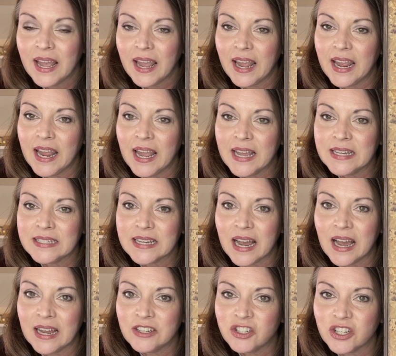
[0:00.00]
And
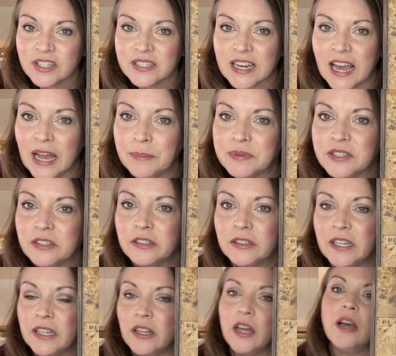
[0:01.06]
I just
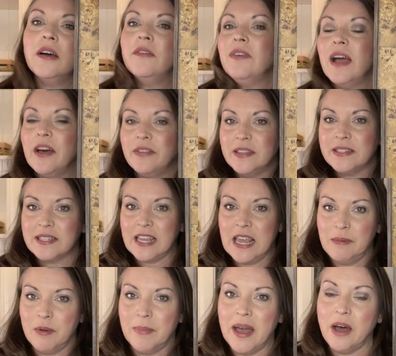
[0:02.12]
absolutely love how this came
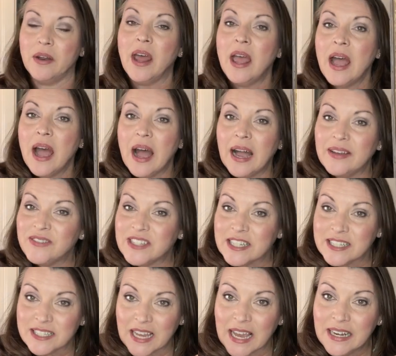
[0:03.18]
about. I've
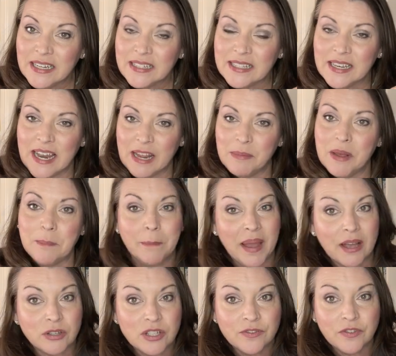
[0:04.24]
decided to name it
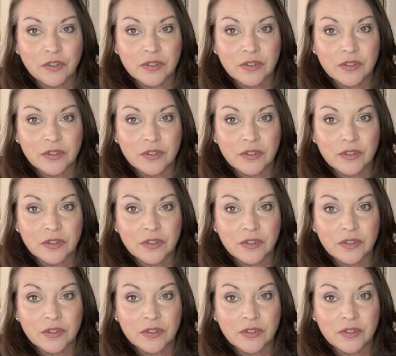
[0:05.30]
Bountiful